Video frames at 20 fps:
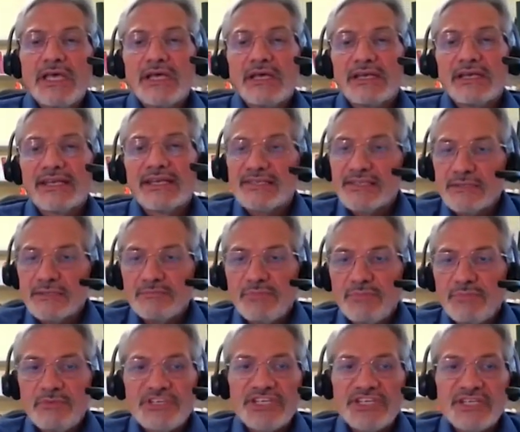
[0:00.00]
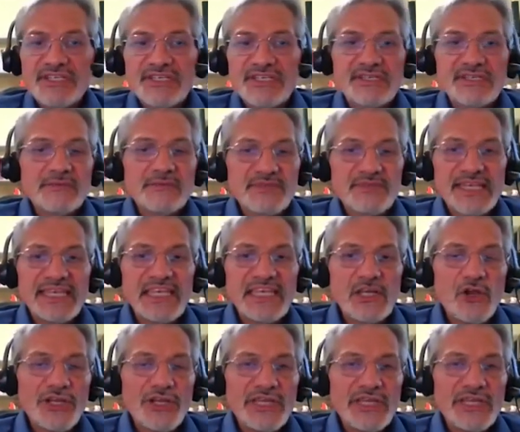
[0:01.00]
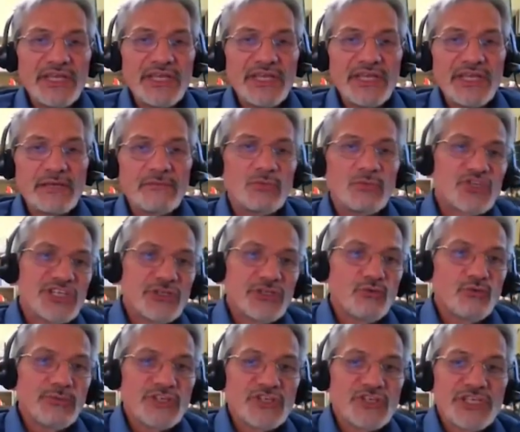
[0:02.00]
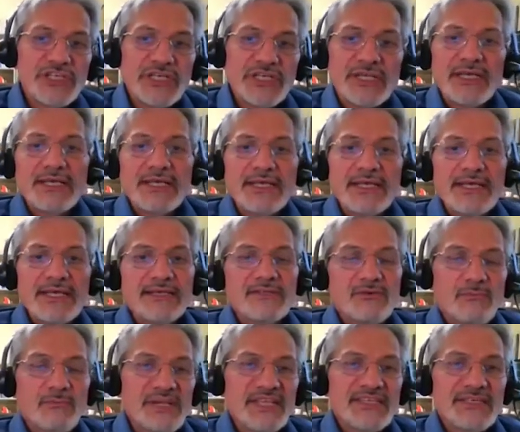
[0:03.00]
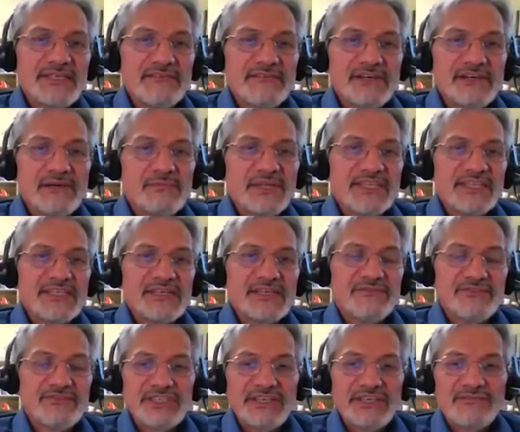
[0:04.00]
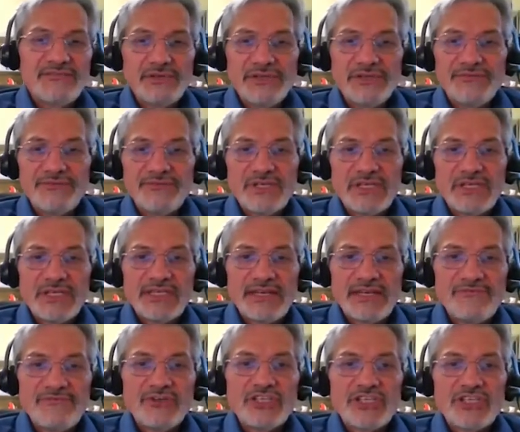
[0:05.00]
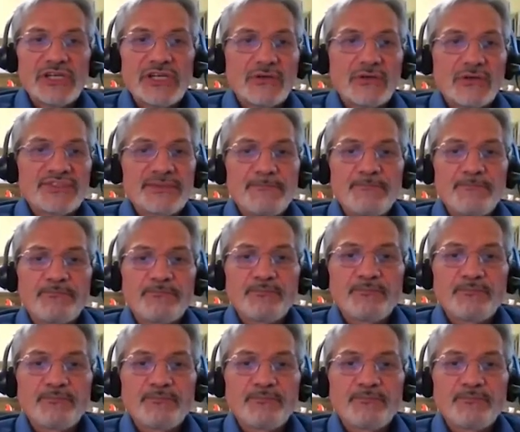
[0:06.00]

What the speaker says: custom publishing systems, e-learning, machine-to-machine, so plenty of different delivery channels.